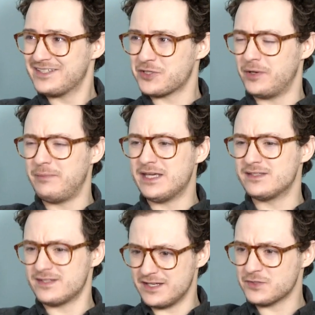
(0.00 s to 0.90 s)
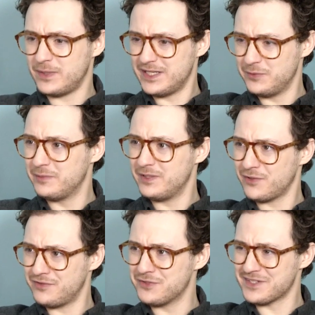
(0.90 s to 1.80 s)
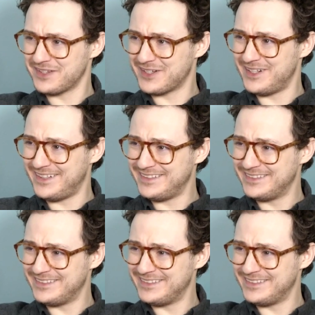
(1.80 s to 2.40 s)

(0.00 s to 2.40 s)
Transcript: so it made sense why he would be refusing the right, call.